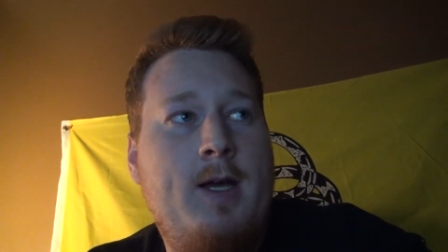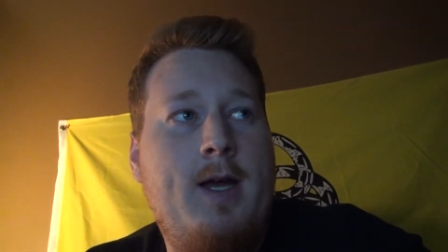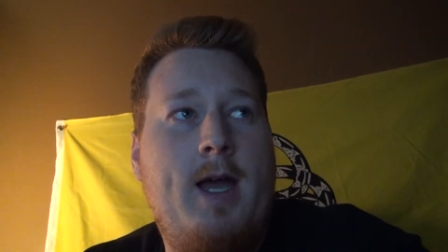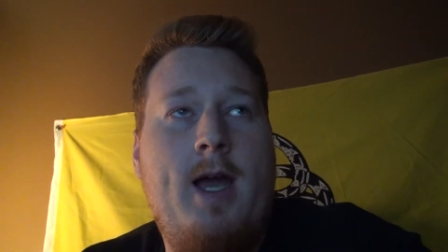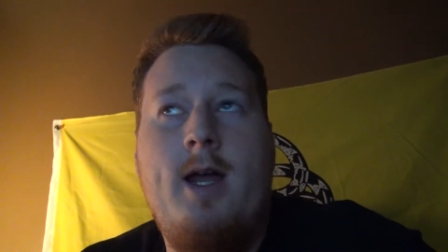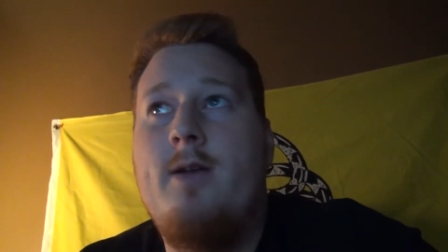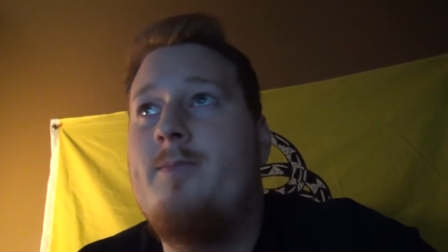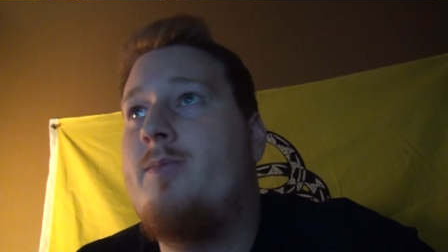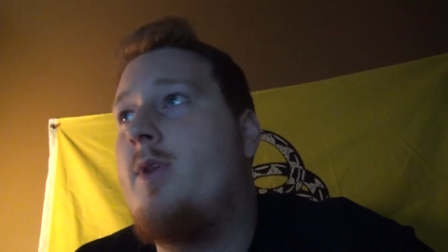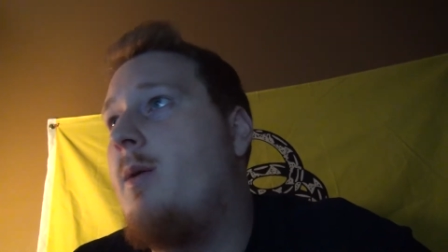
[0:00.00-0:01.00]
and
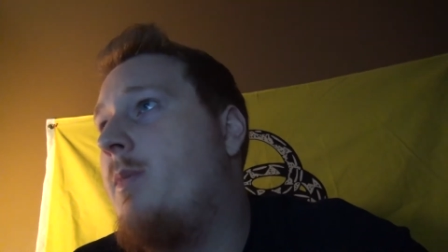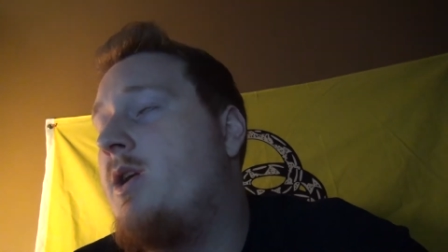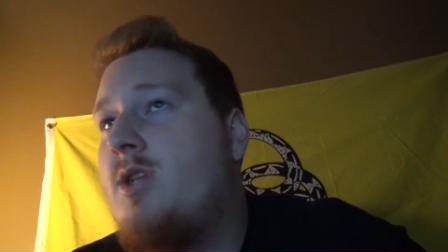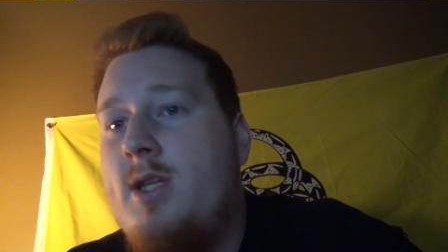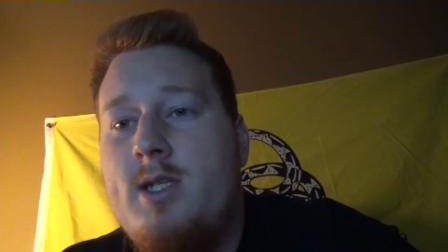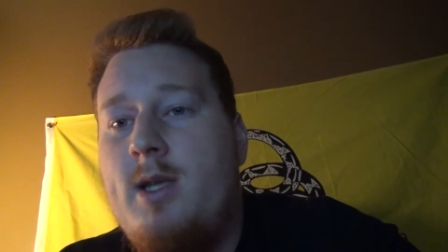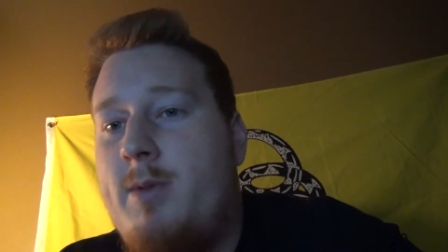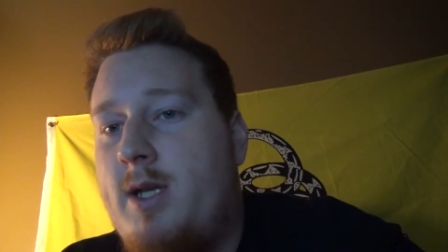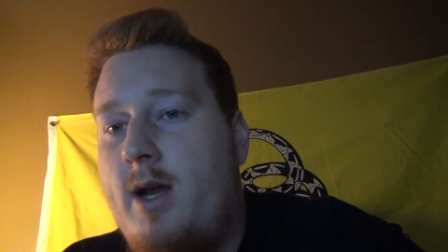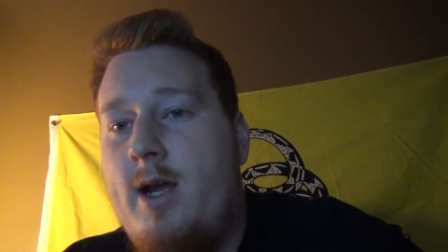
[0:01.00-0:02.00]
a bunch of these
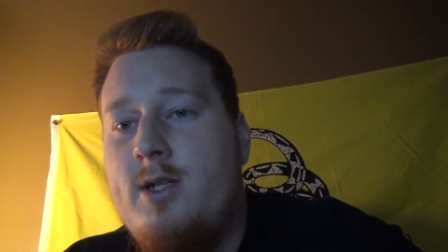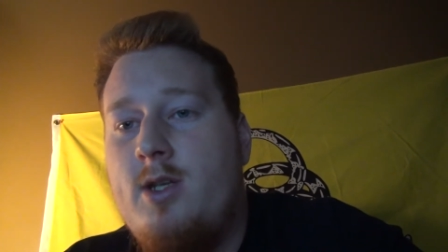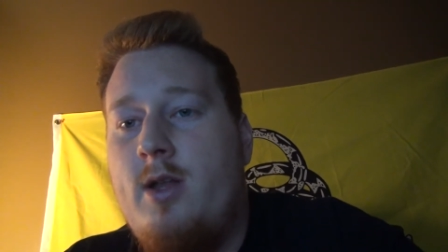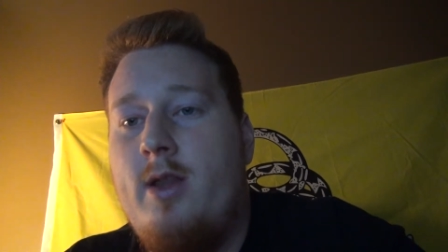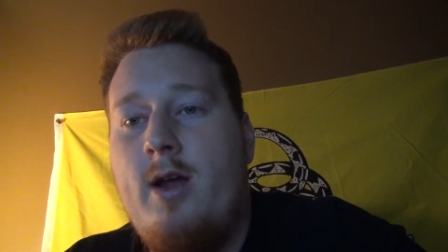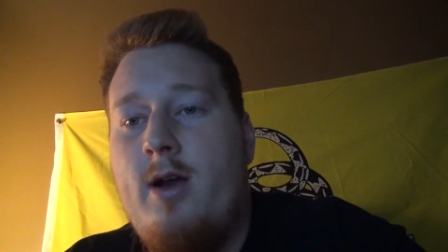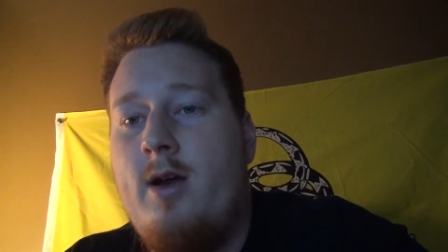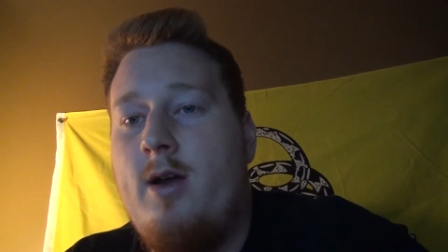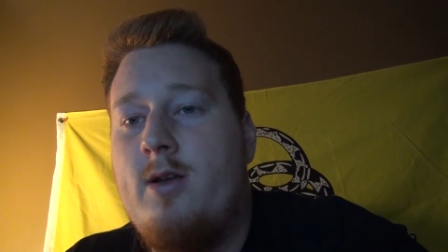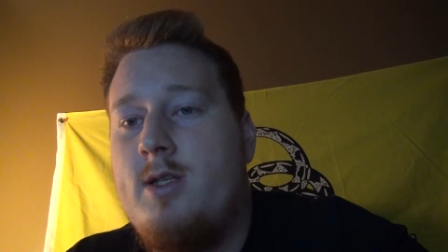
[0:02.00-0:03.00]
libertarians on there
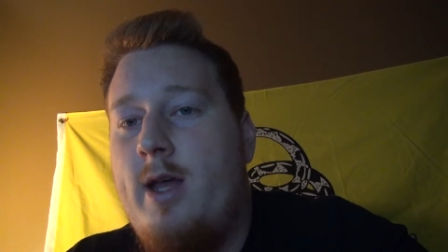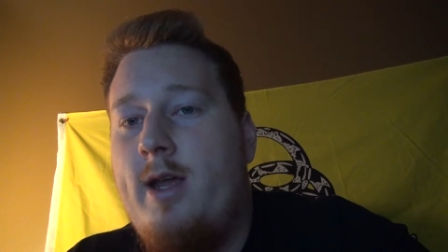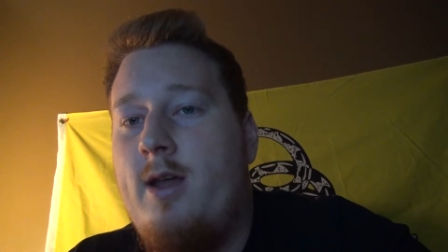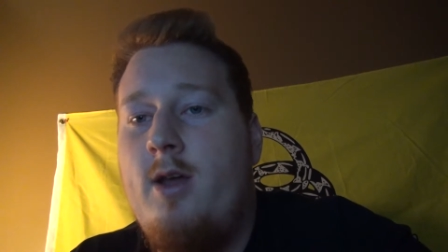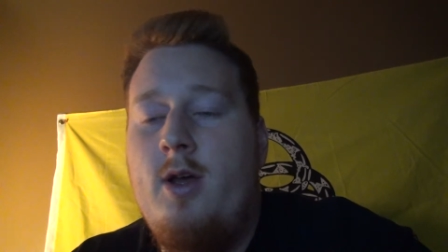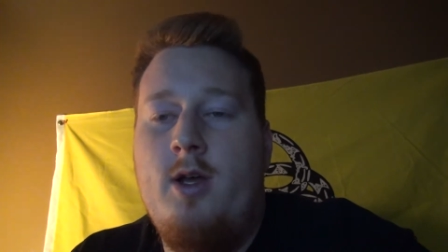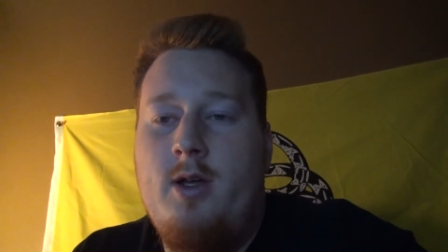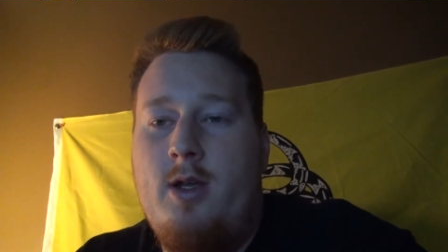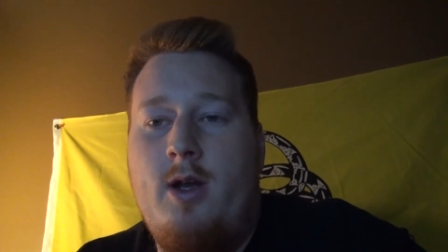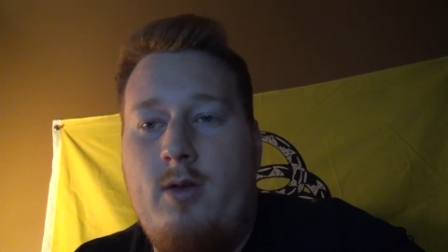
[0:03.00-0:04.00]
are just like,
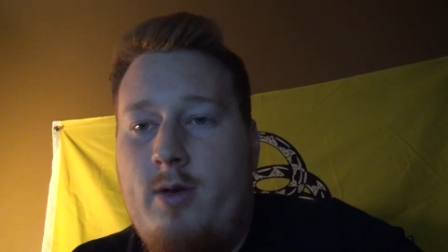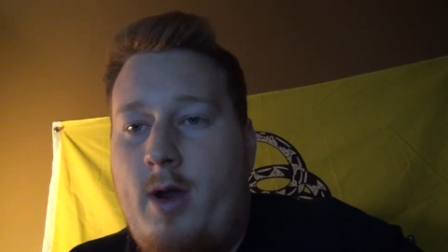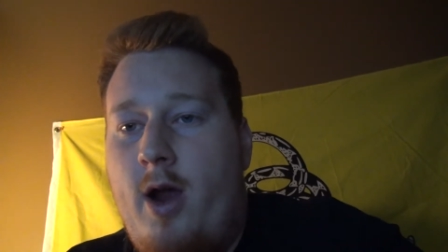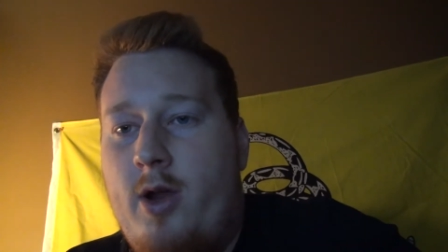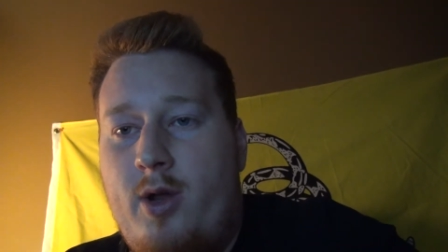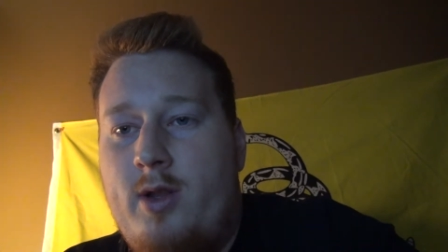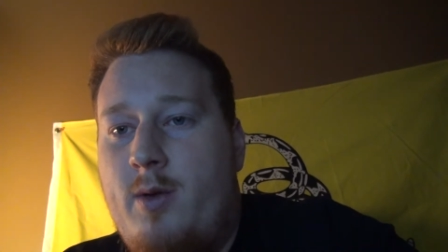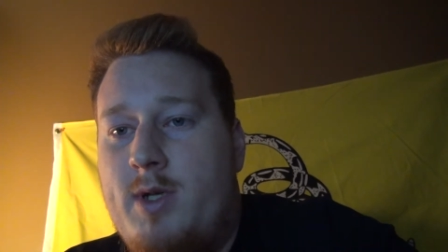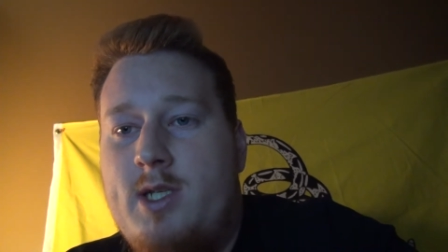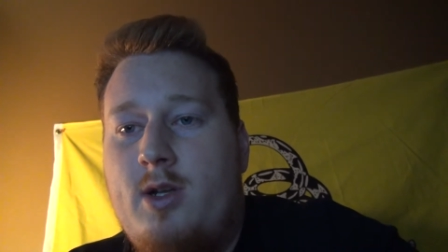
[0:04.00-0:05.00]
they're arguing that
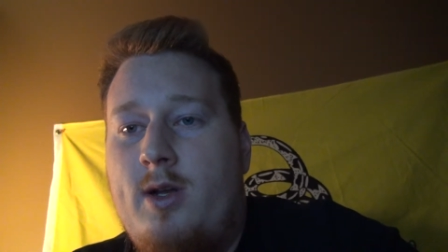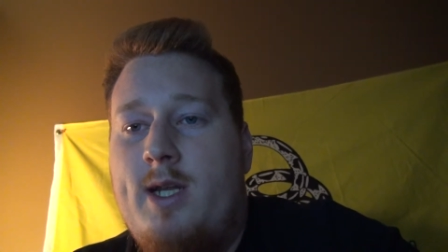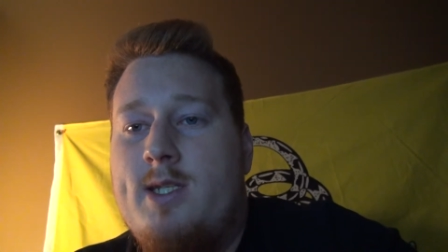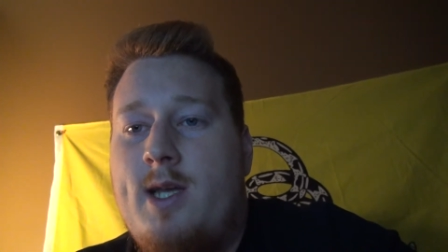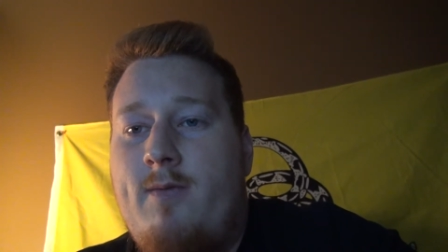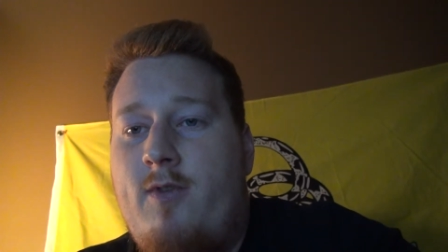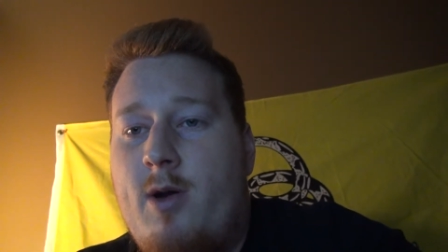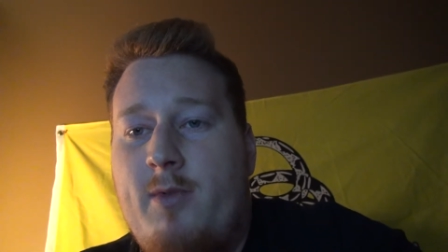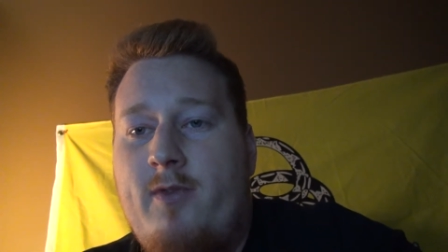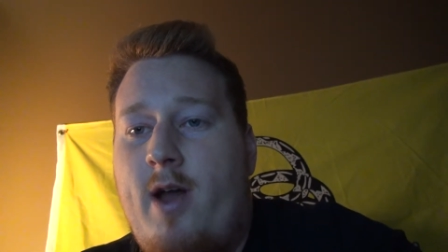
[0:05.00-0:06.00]
we still need some
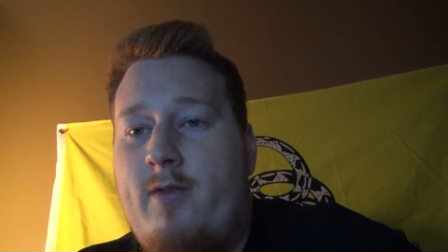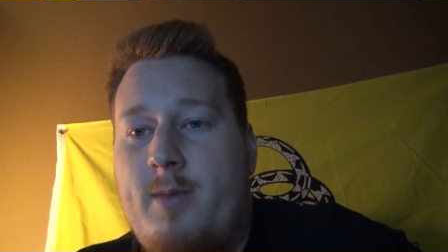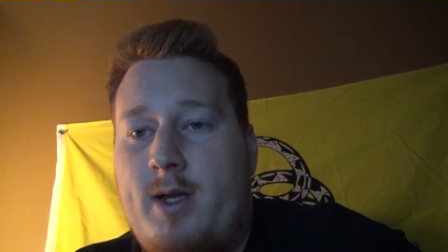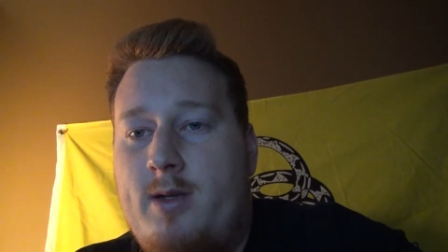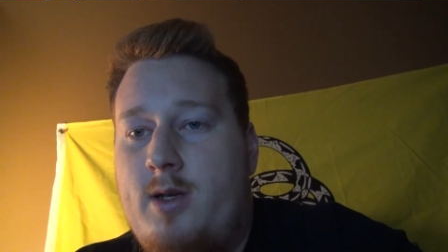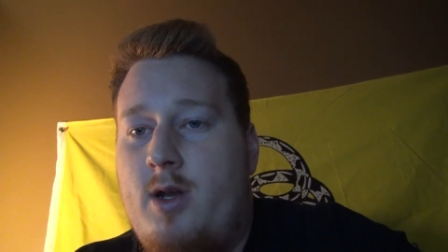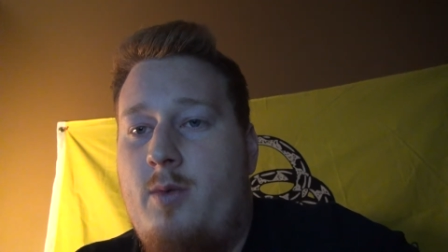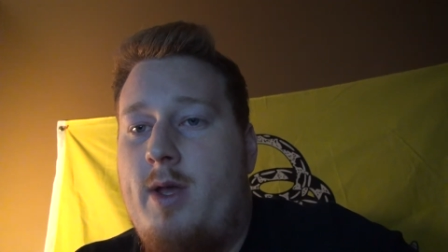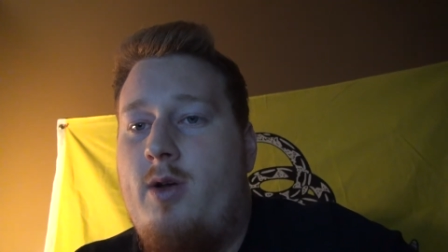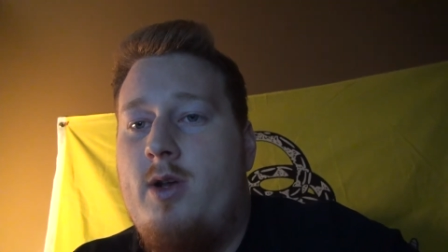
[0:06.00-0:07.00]
form of government.
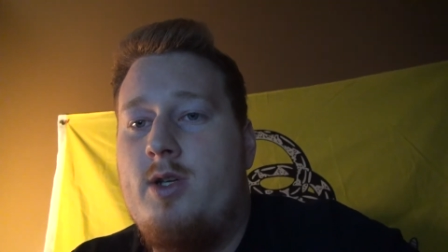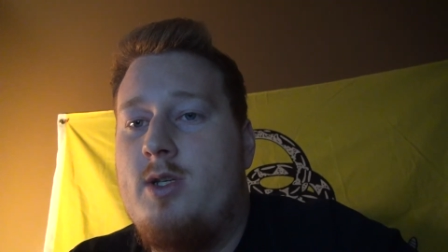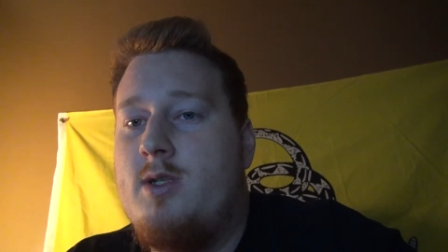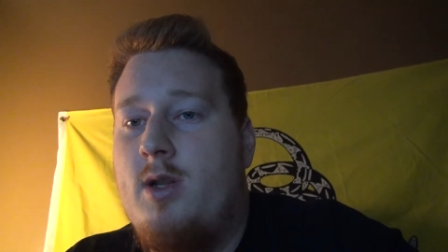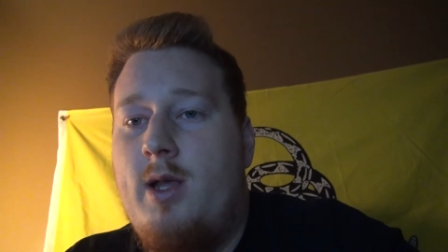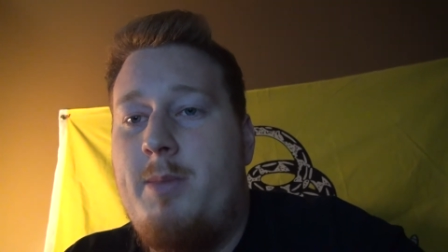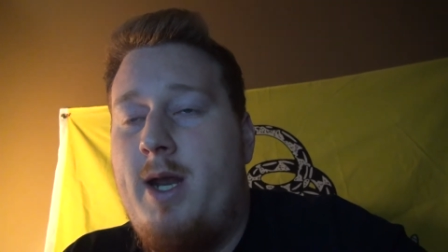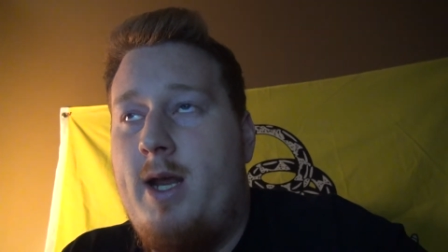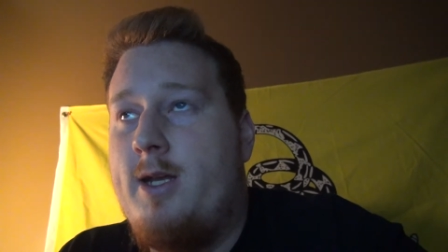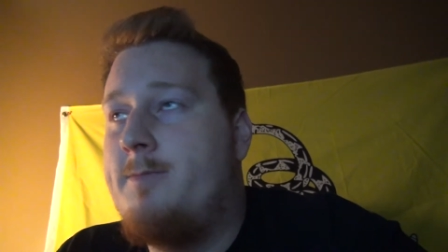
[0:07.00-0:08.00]
We couldn't just
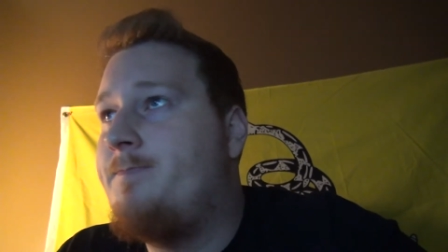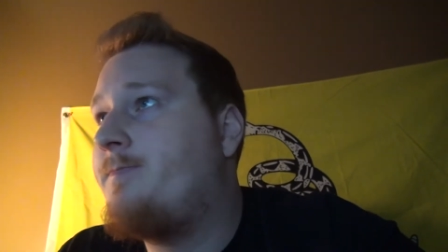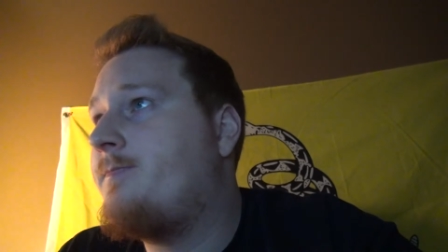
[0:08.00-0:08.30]
eliminate it.